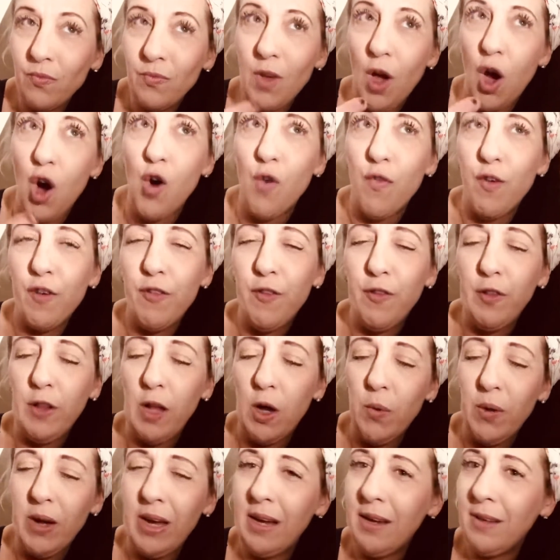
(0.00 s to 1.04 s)

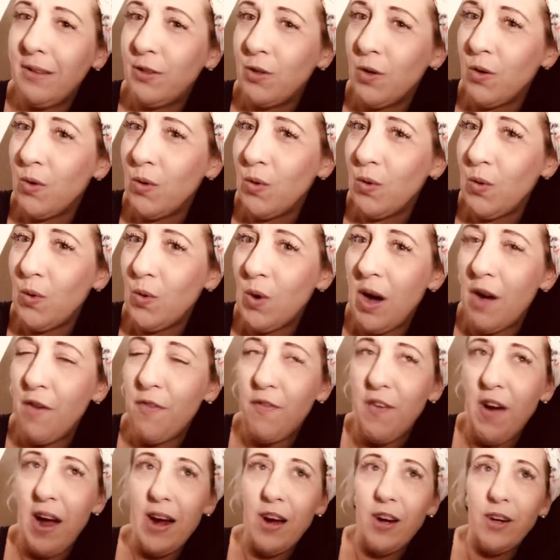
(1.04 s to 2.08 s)
overflowing. So a
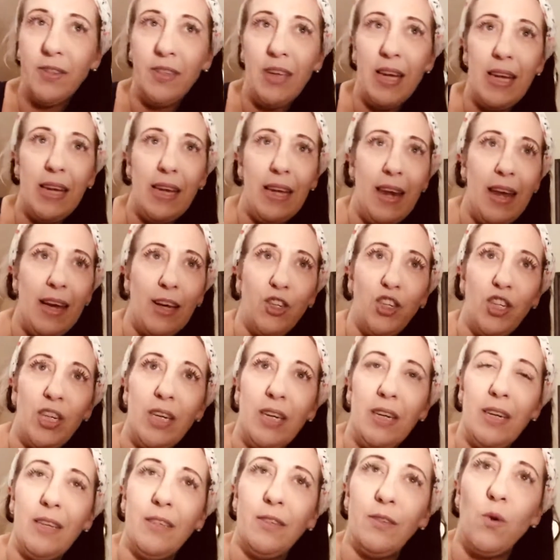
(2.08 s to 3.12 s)
fire sign
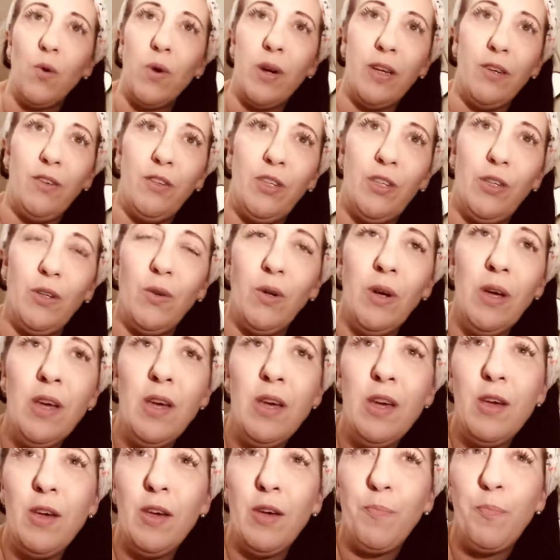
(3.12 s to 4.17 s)
connection is going to
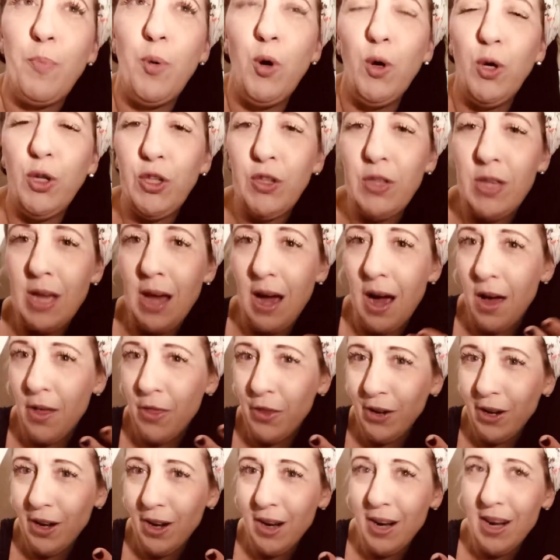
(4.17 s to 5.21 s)
push the
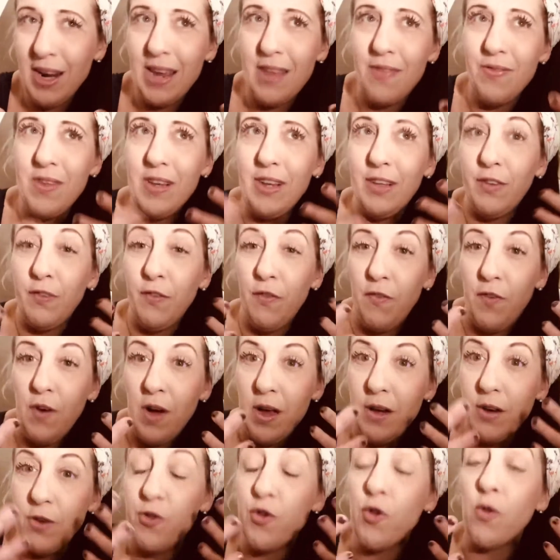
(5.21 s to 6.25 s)
other in these
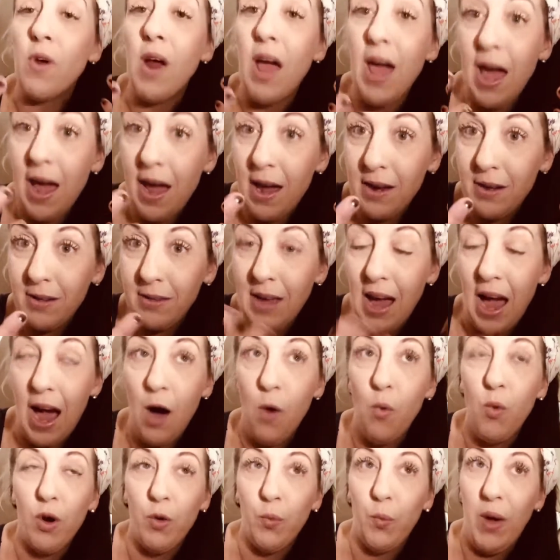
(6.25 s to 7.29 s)
fun, direct,
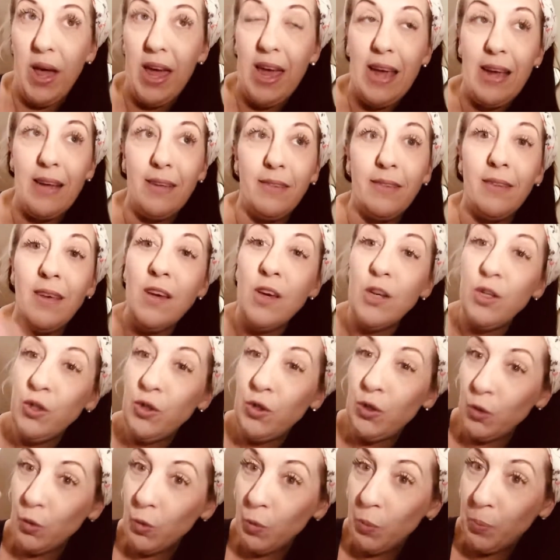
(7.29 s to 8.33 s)
outward ways
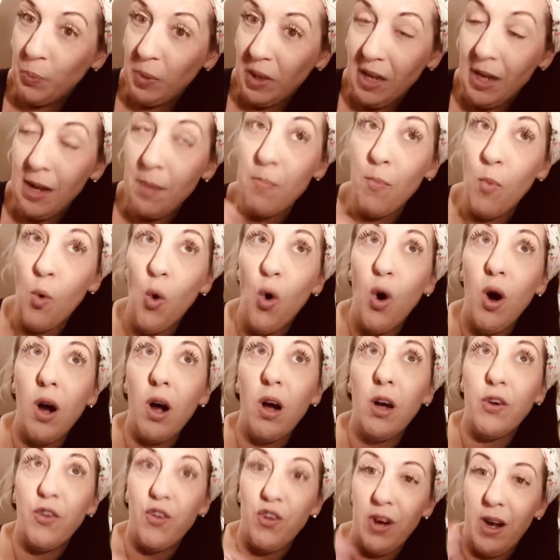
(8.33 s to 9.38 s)
to be
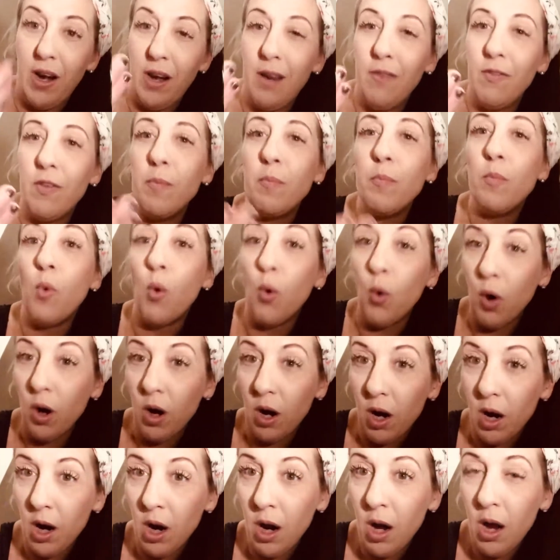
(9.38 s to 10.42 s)
more creative and
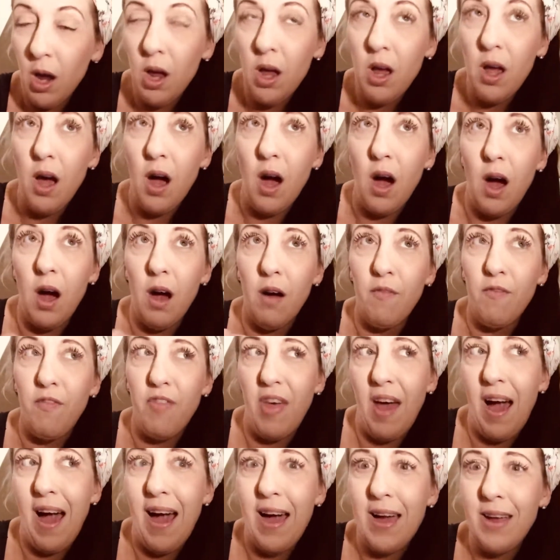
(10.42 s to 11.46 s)
more of
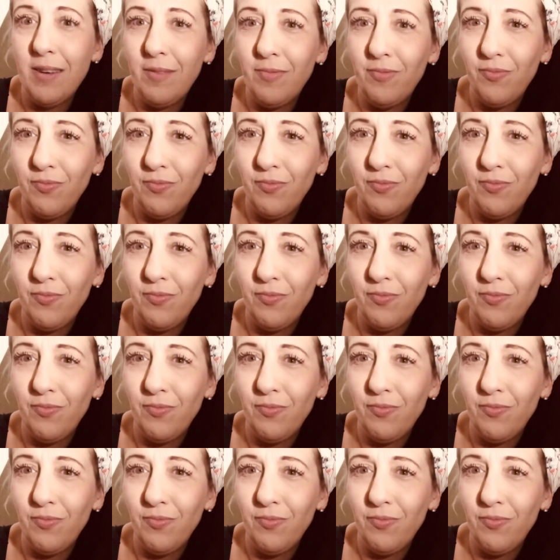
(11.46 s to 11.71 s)
that,